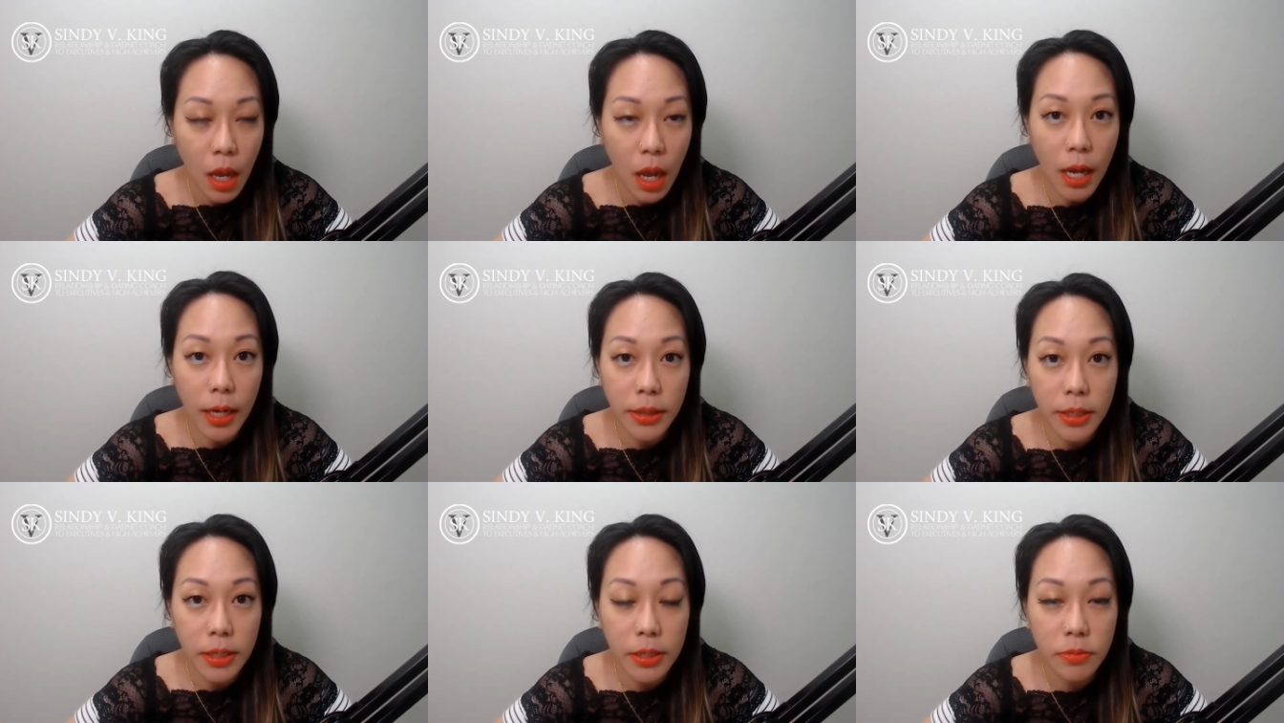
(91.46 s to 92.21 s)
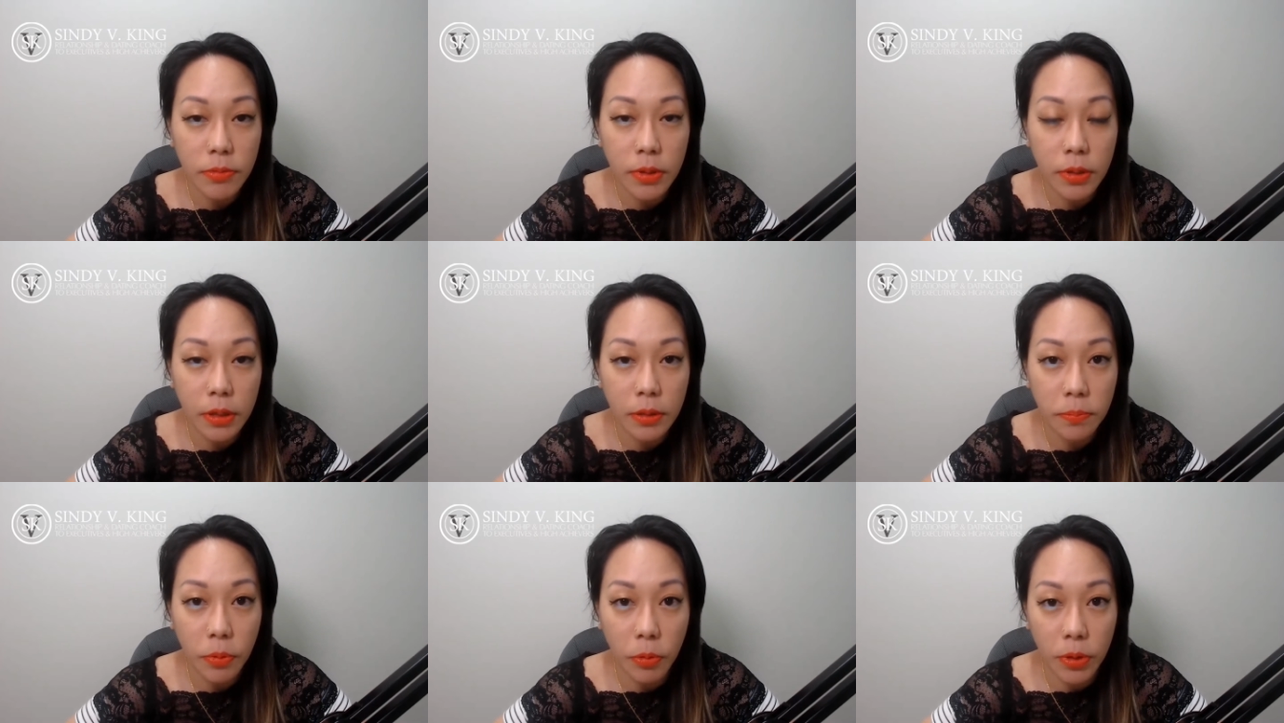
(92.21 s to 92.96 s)
And I think it's really
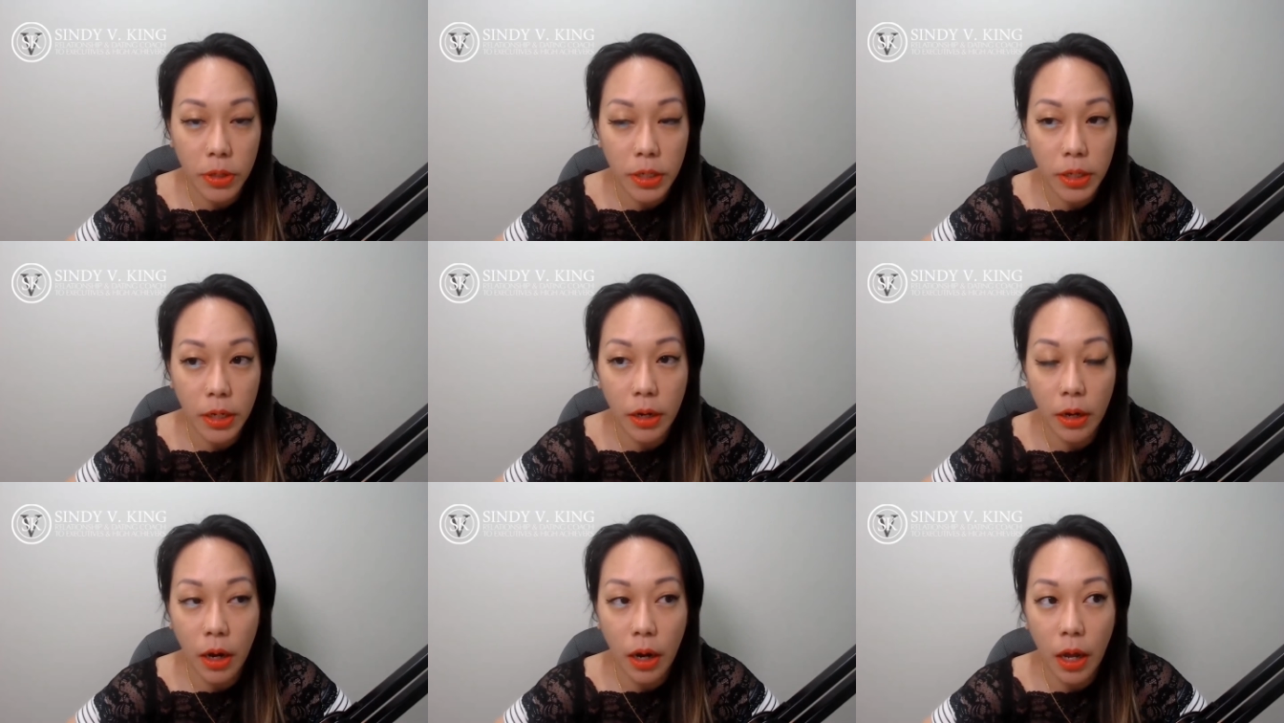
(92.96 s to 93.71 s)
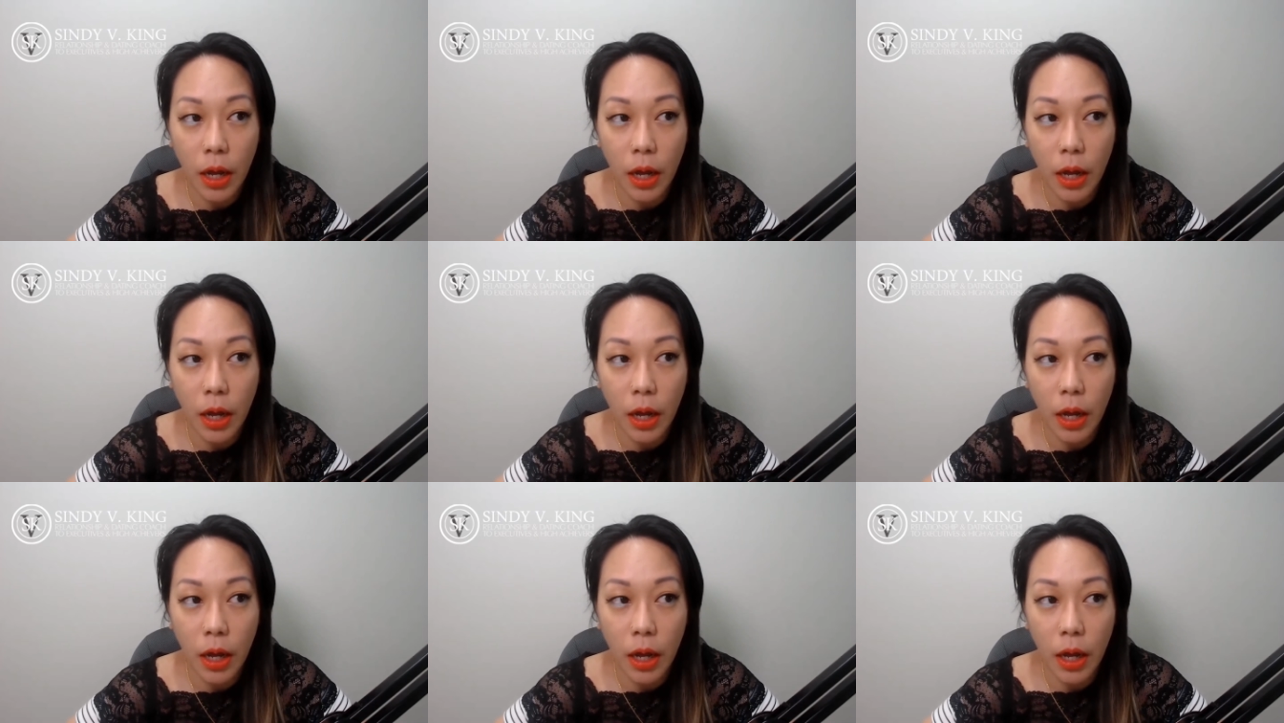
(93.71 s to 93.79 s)
important here,